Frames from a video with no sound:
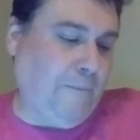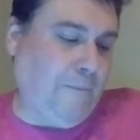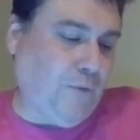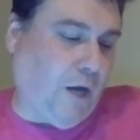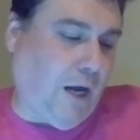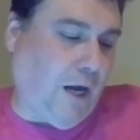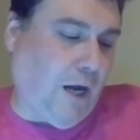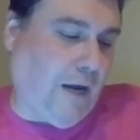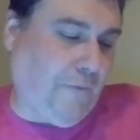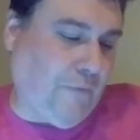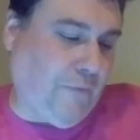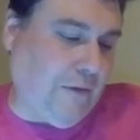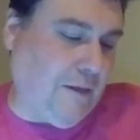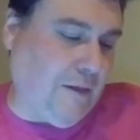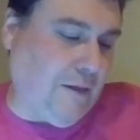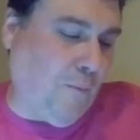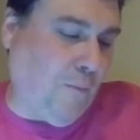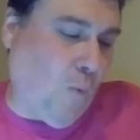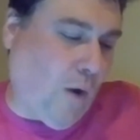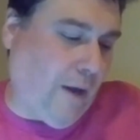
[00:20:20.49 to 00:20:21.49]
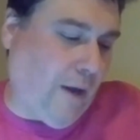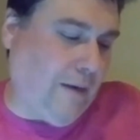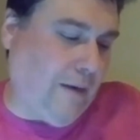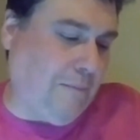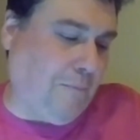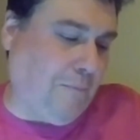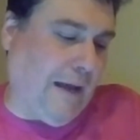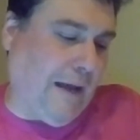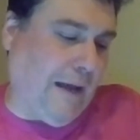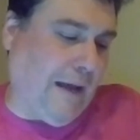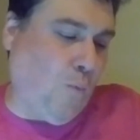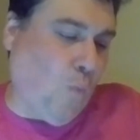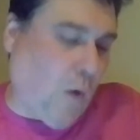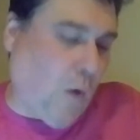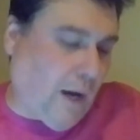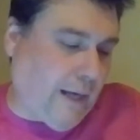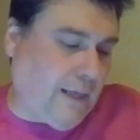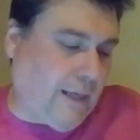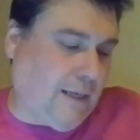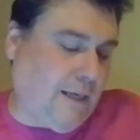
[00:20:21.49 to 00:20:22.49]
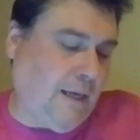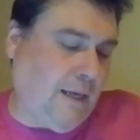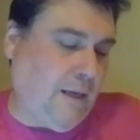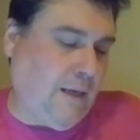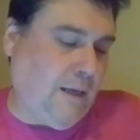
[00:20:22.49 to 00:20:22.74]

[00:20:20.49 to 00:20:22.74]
offing them one by one.